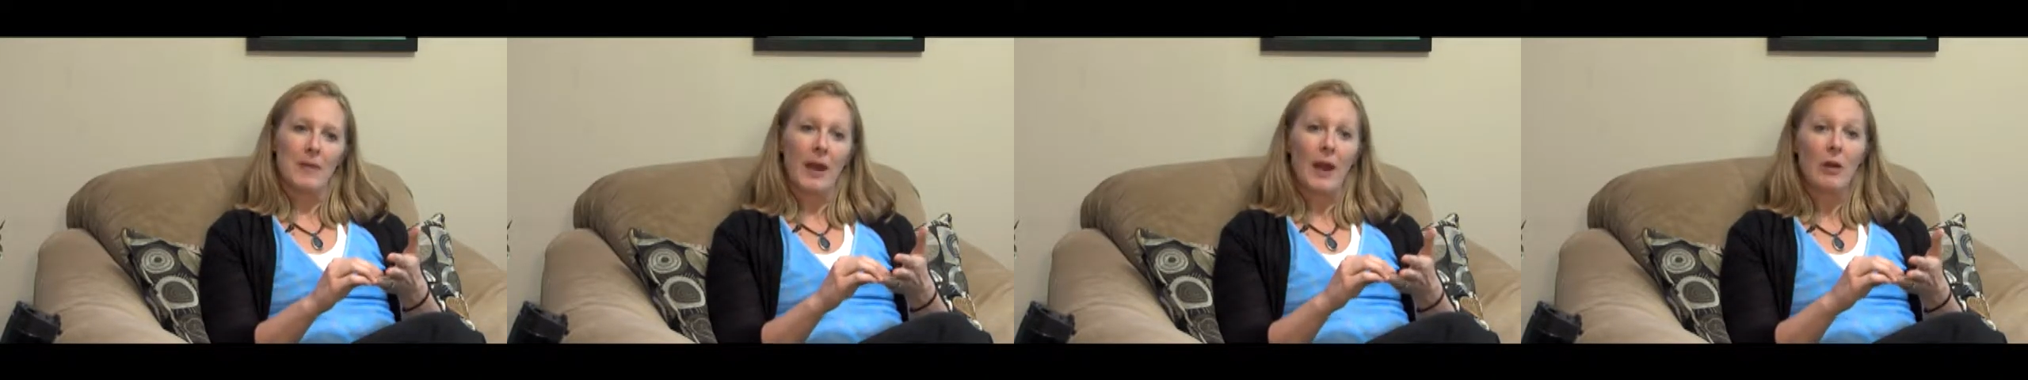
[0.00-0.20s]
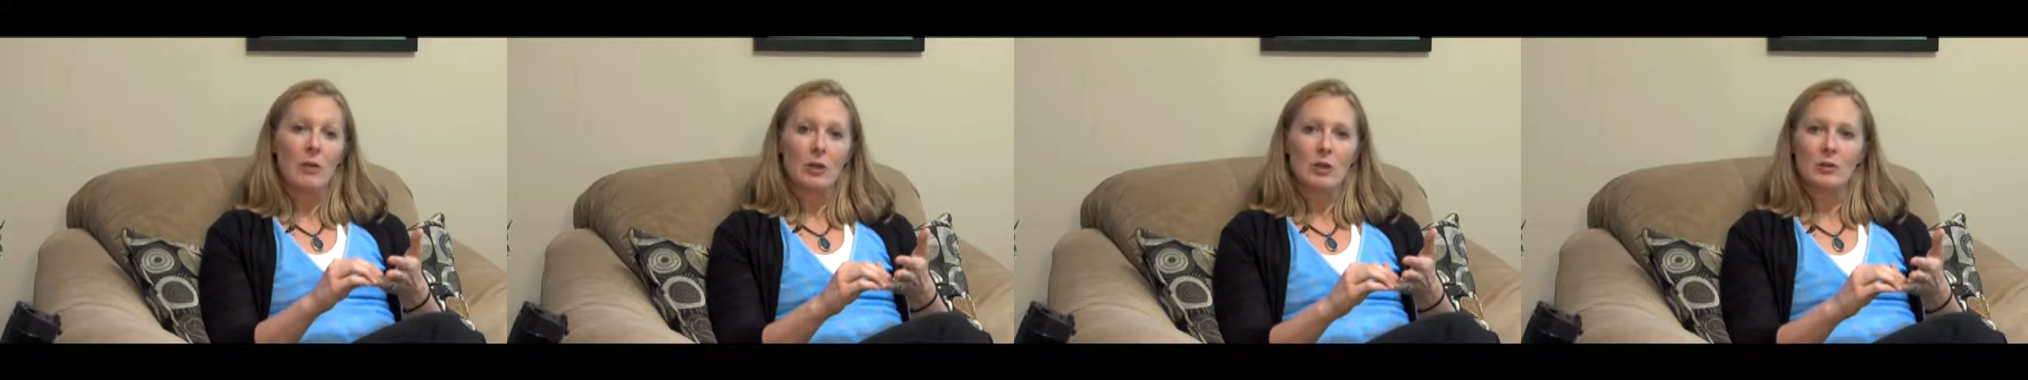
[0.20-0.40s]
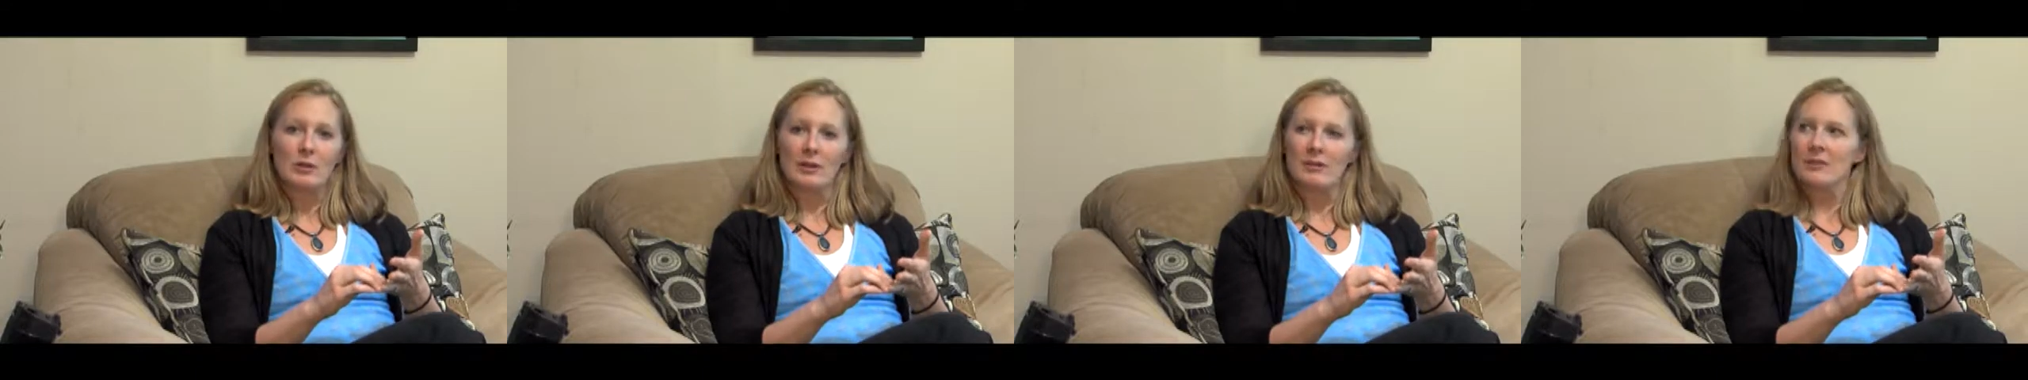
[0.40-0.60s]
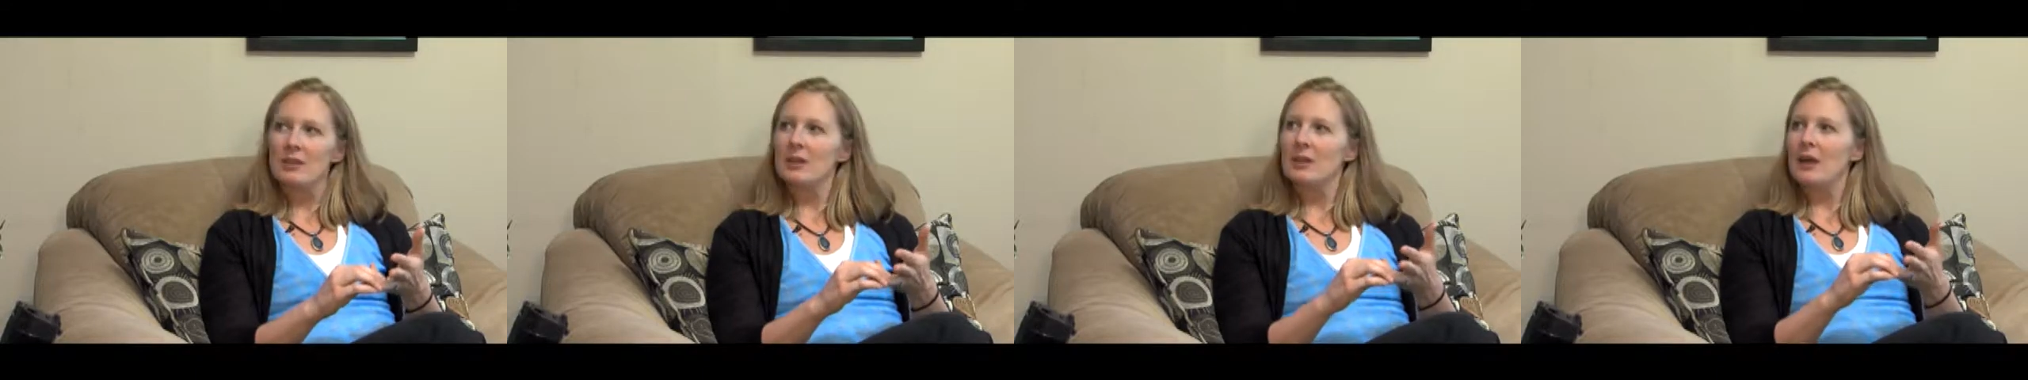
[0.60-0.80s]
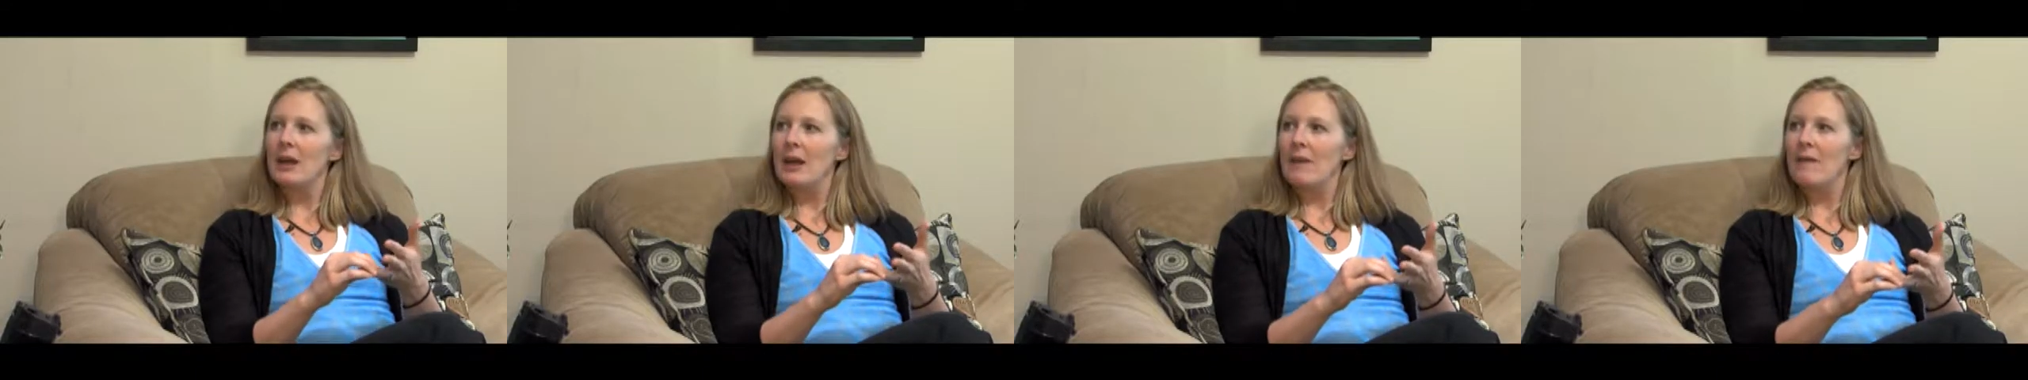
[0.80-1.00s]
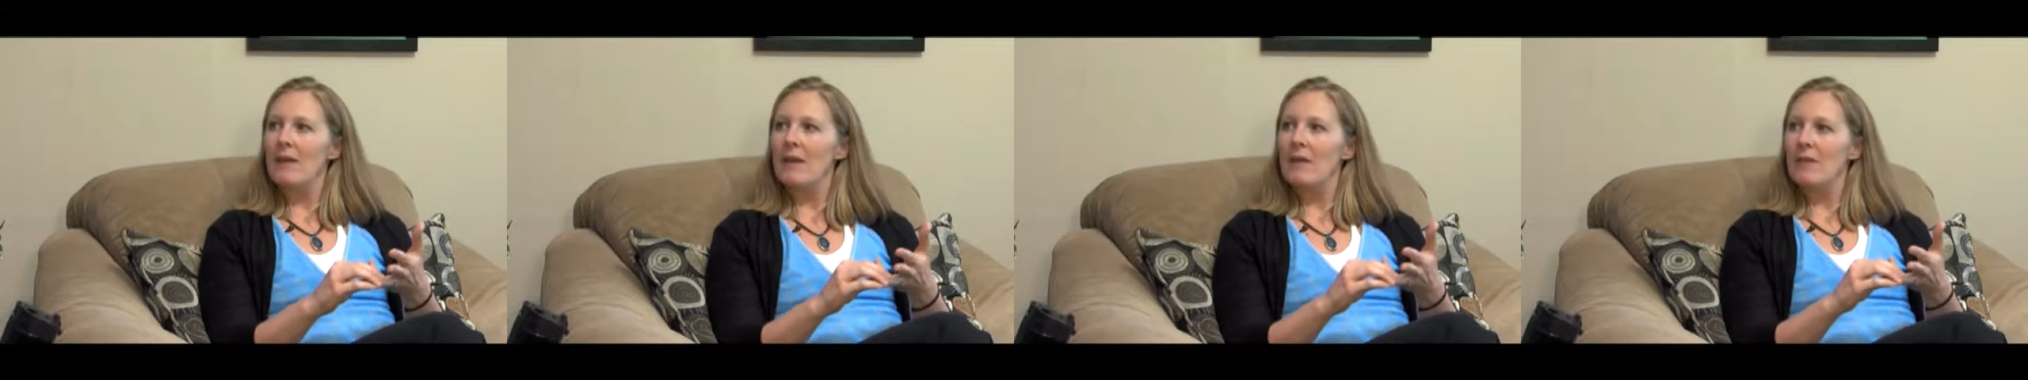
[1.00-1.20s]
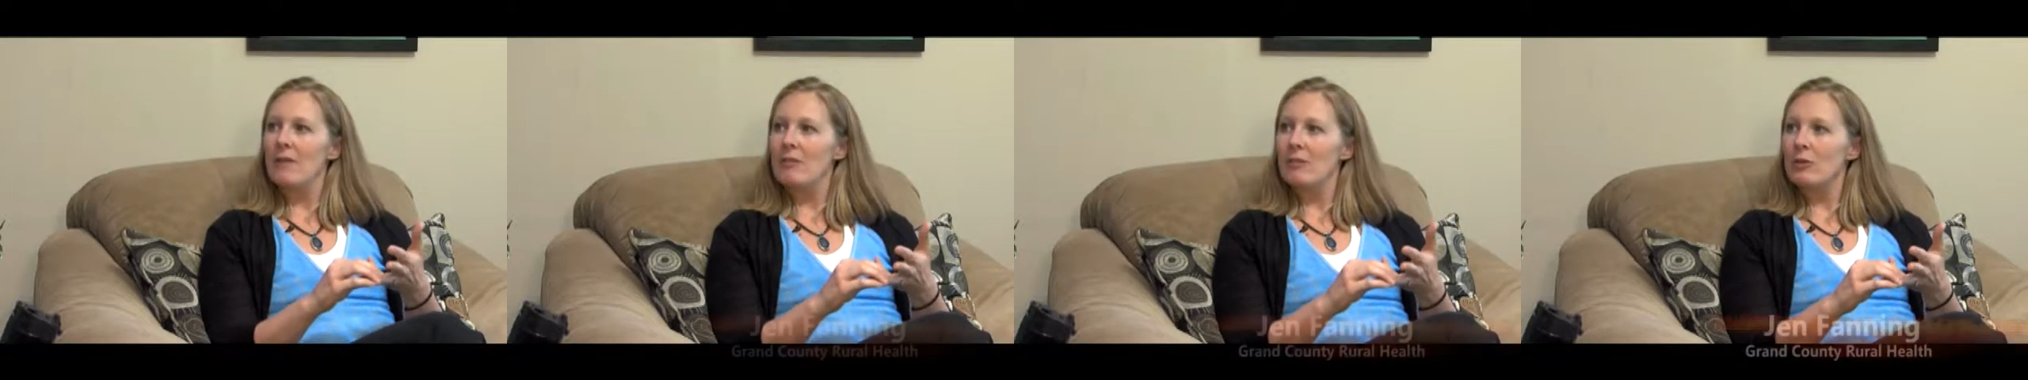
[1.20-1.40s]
how you live it, and then the